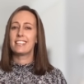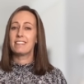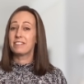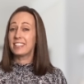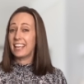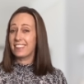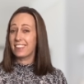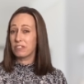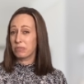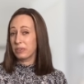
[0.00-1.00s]
to inflate
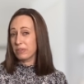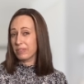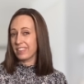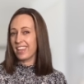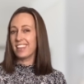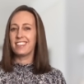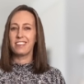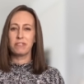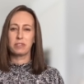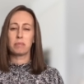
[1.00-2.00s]
the truth and
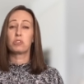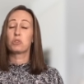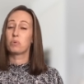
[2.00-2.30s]
use some